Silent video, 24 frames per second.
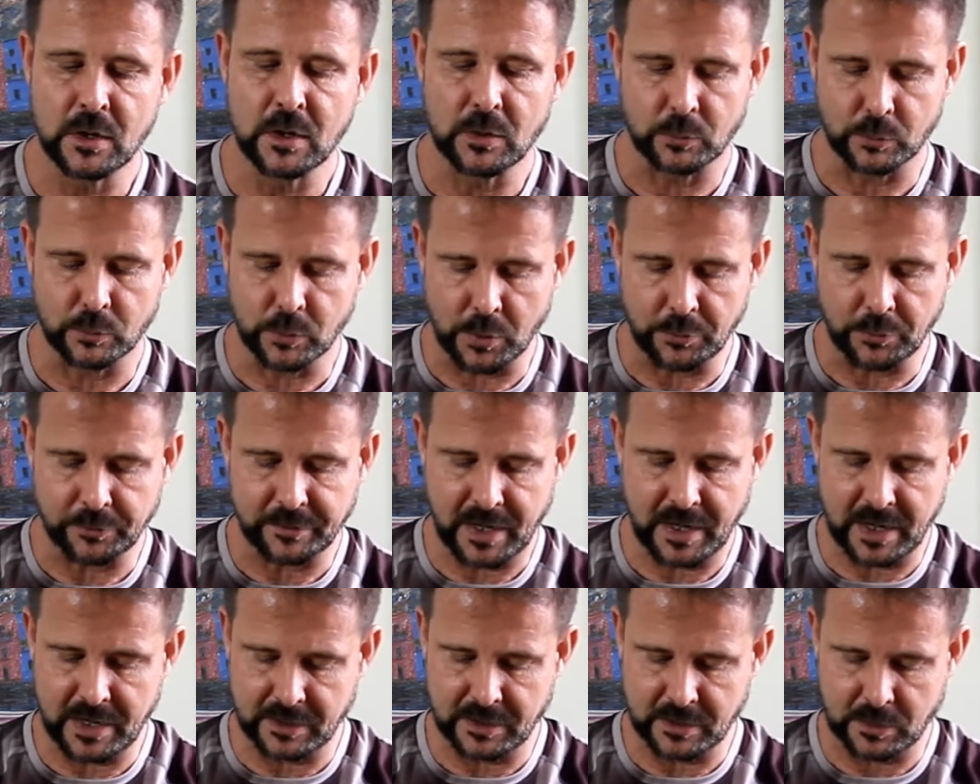
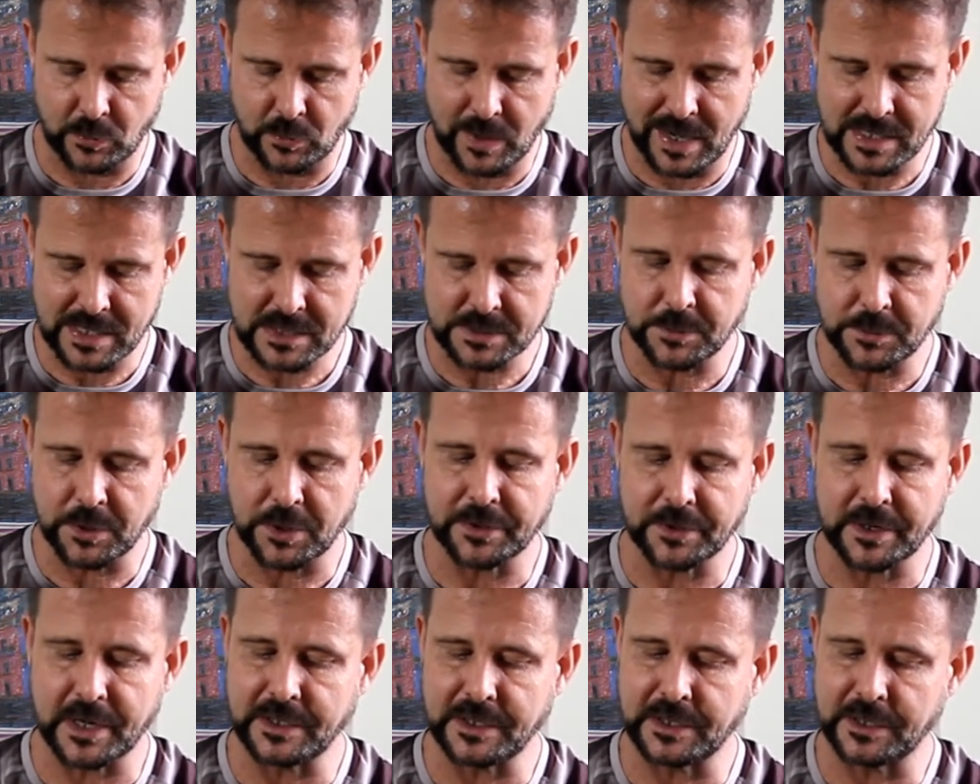rotate your wax ball
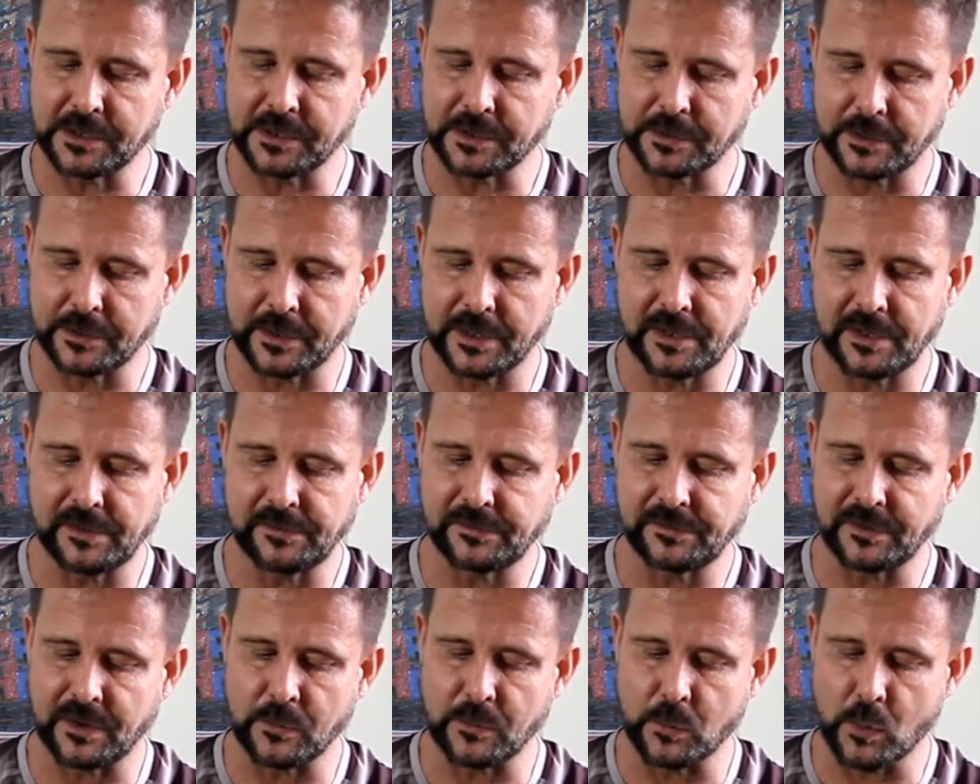90 degrees,
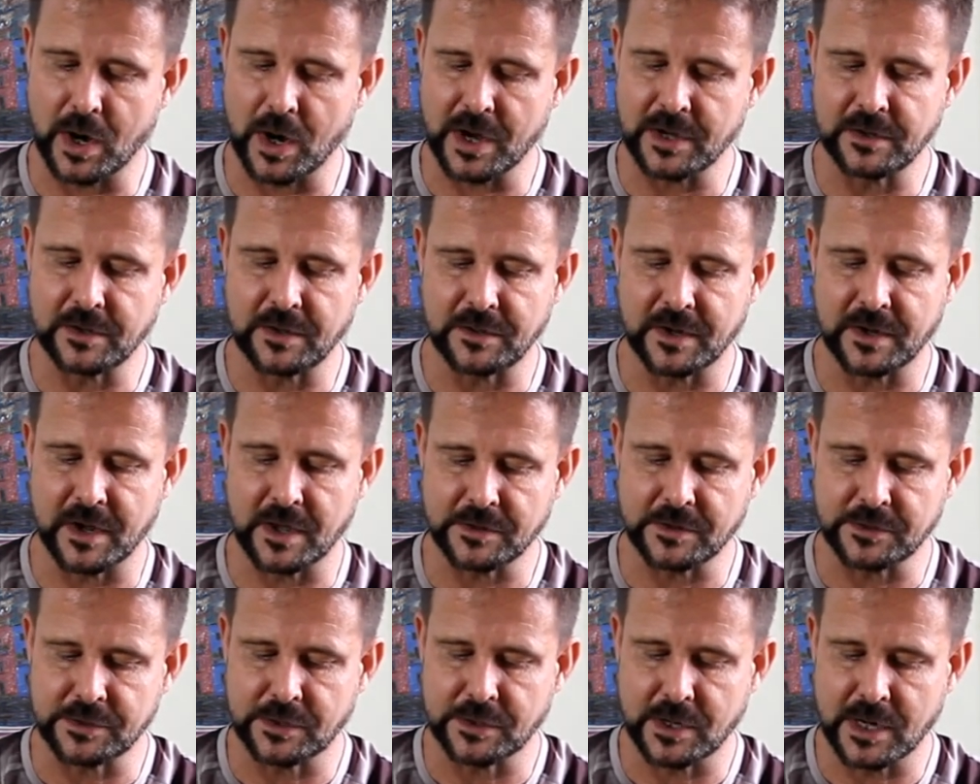and wind in the
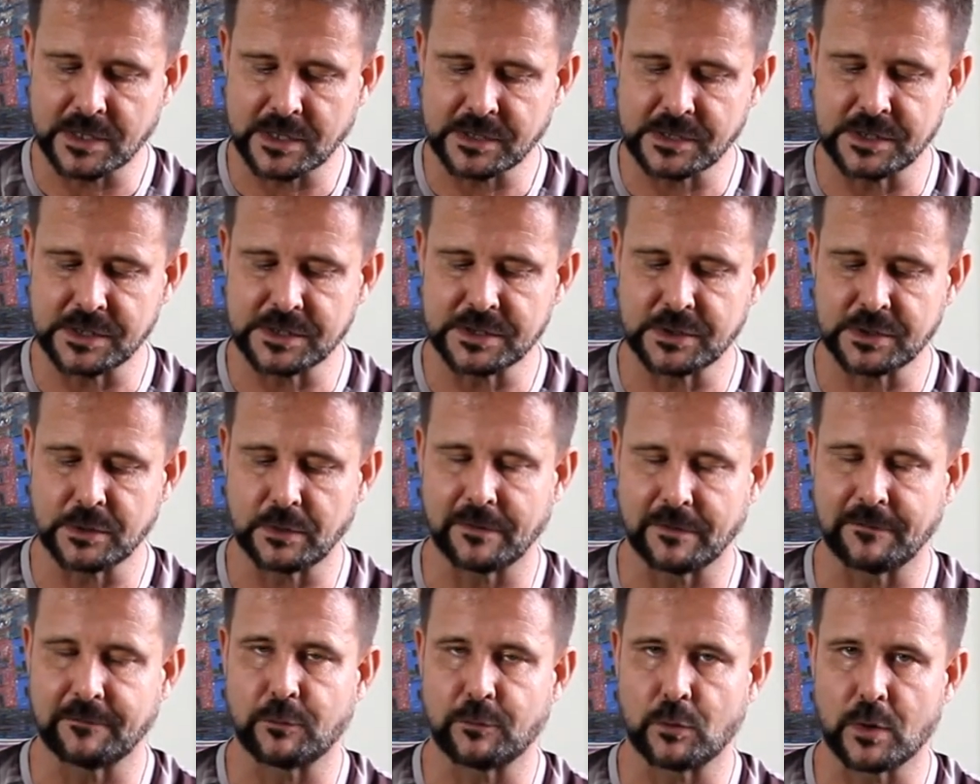other direction so
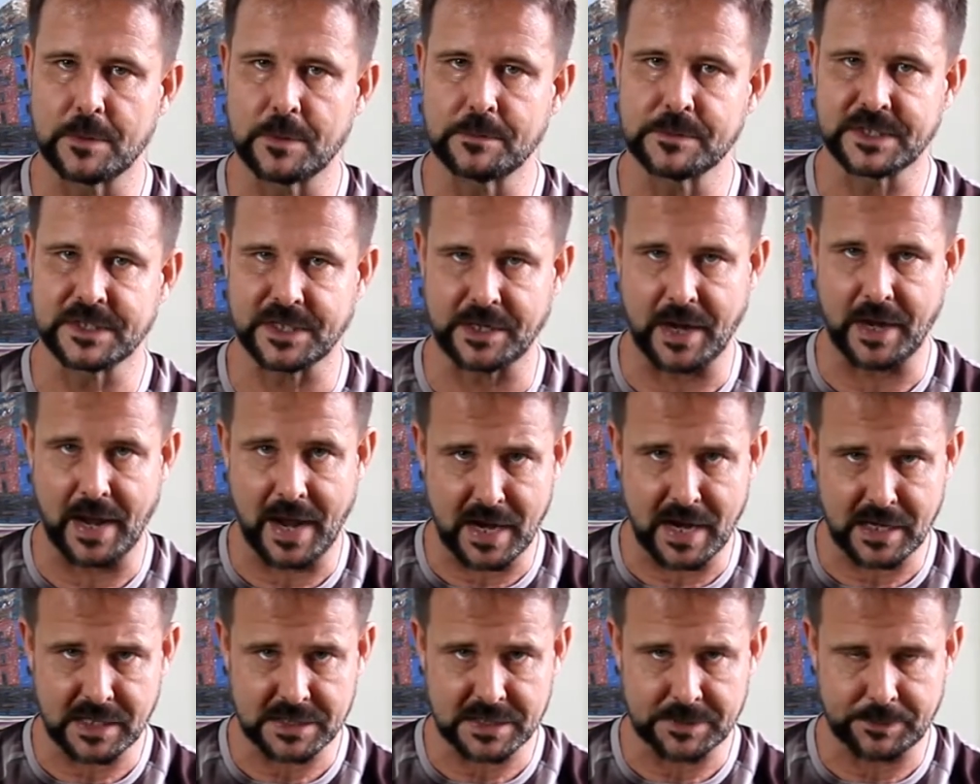it forms an
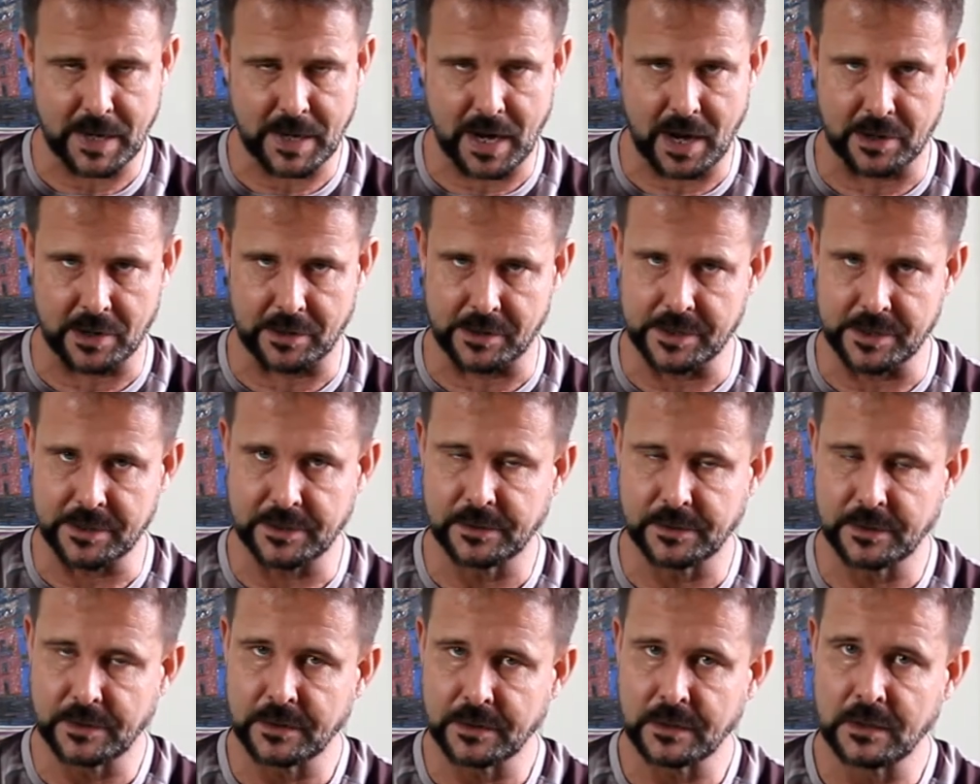X pattern.
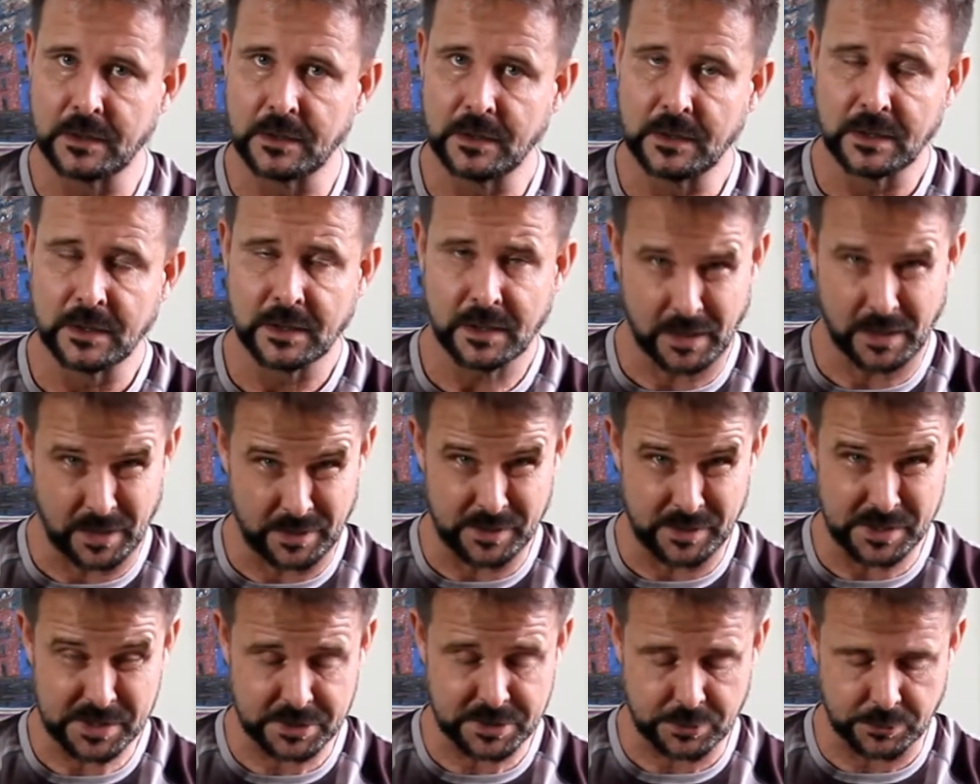And
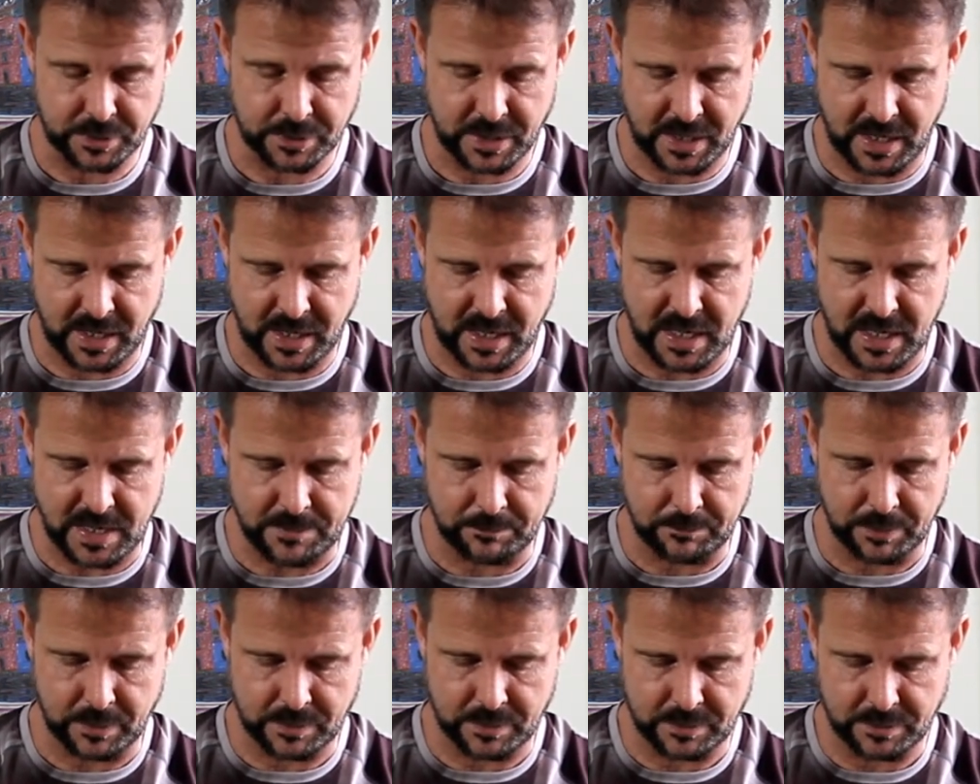this will
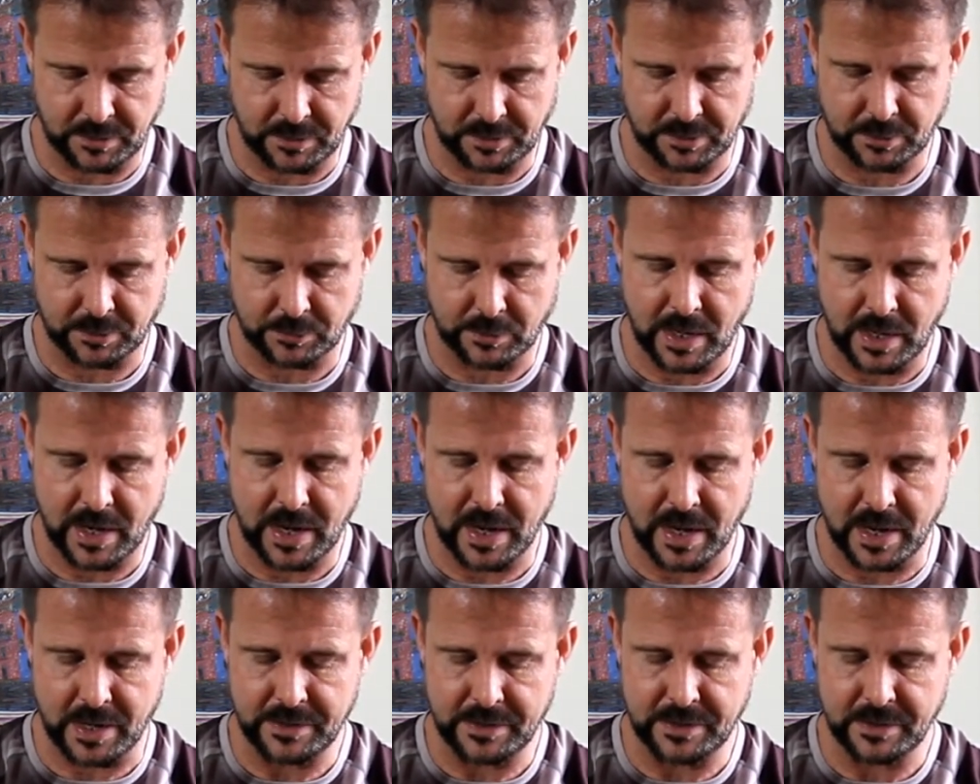keep the
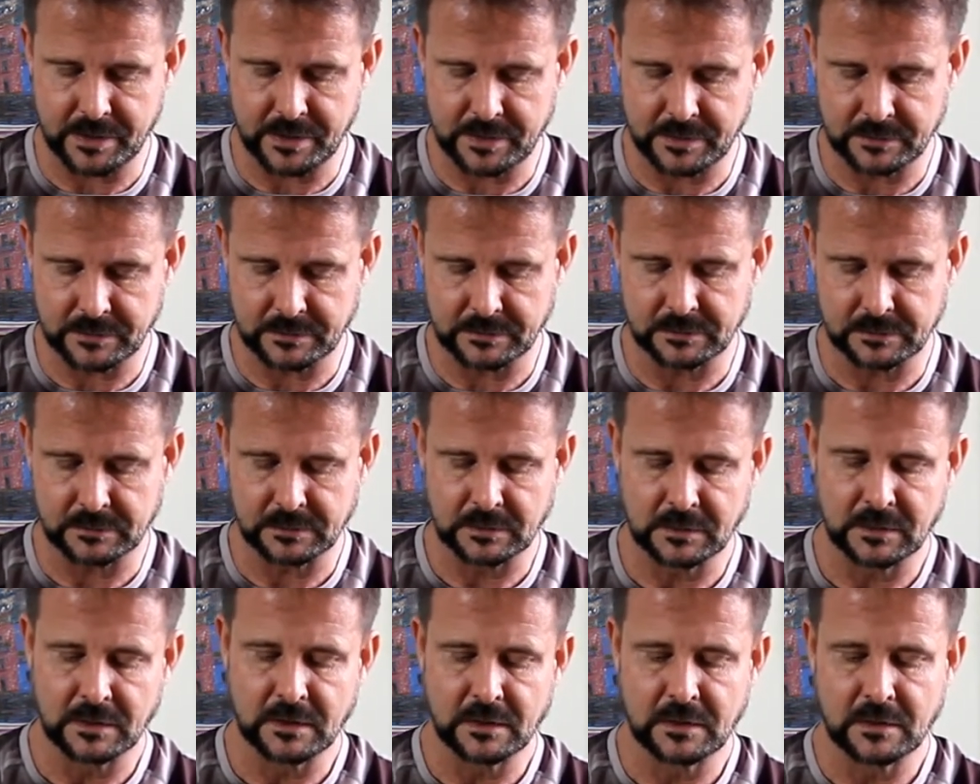thread
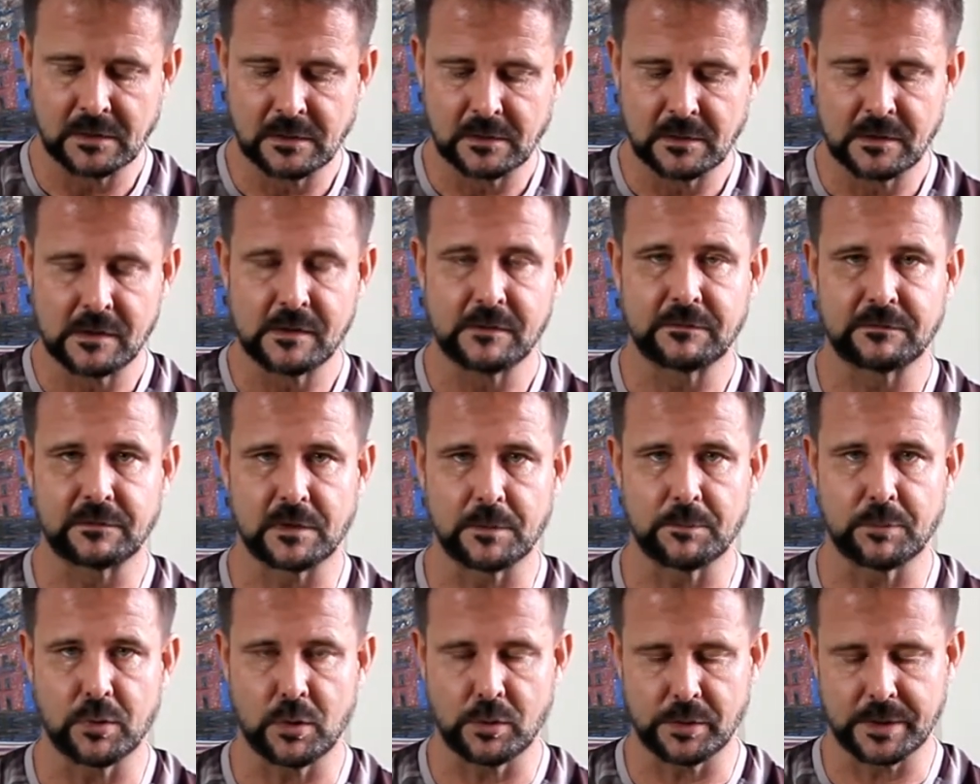
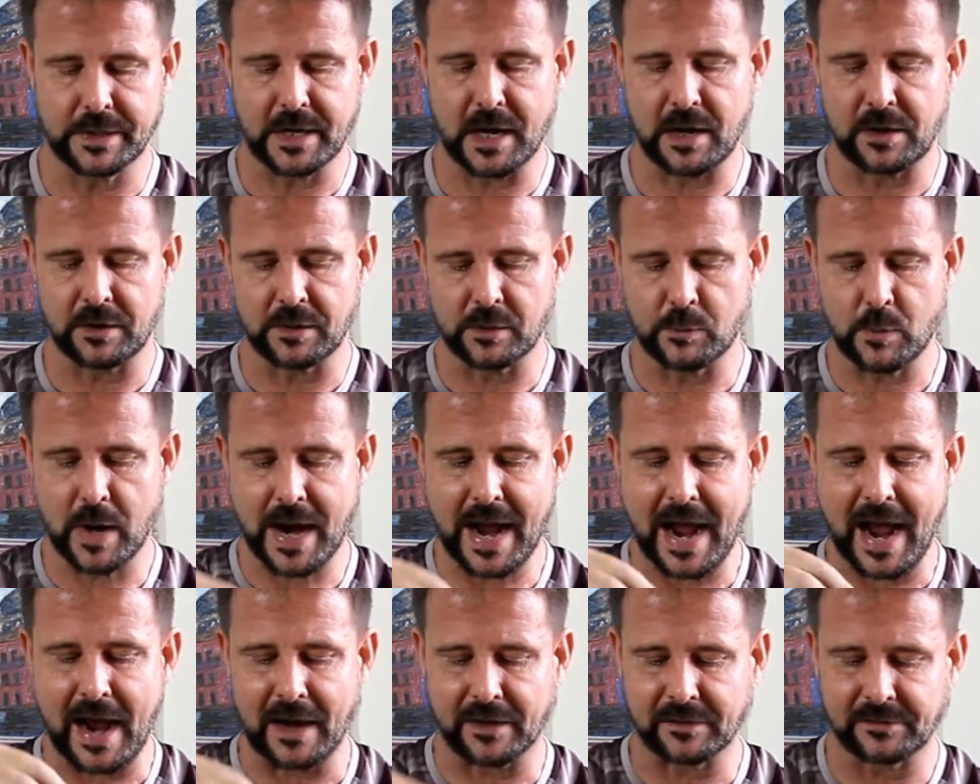from pulling out of the
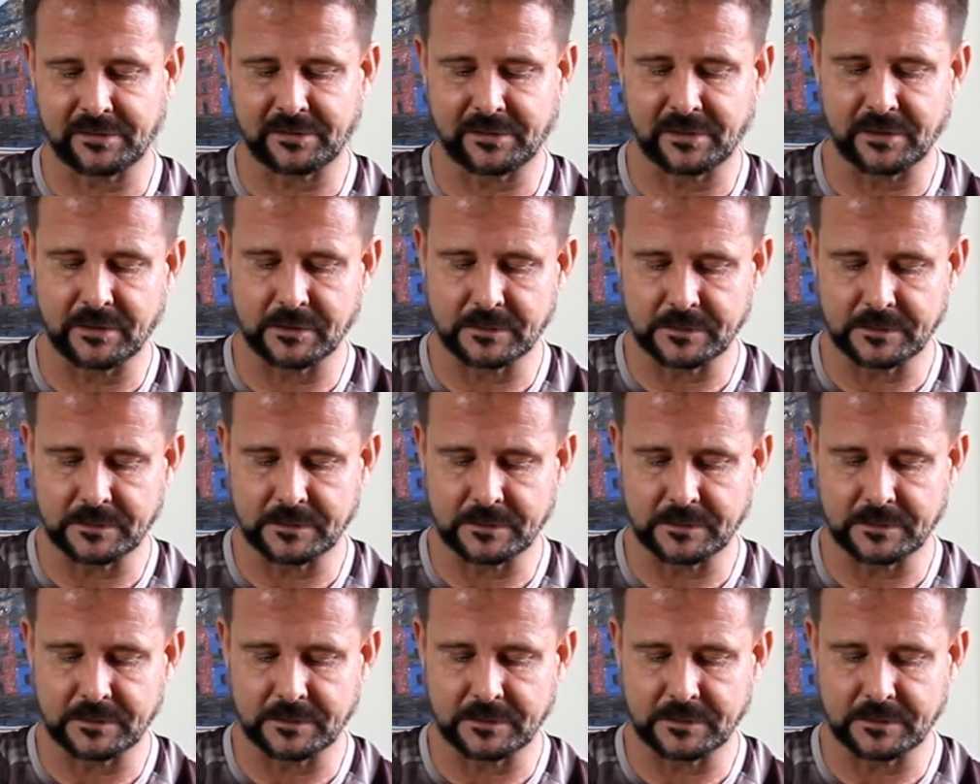wax.